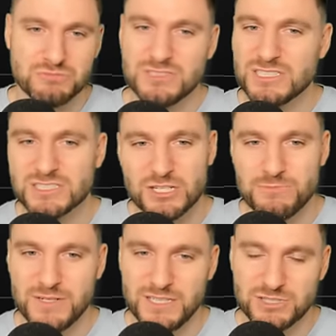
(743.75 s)
just
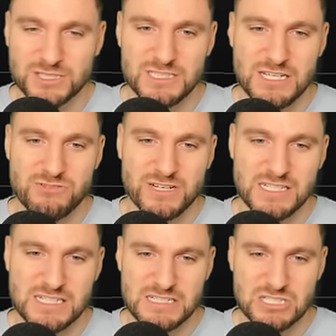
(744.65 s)
open interest
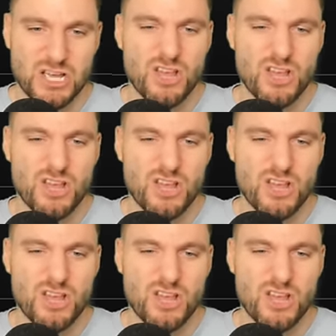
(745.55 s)
decreases.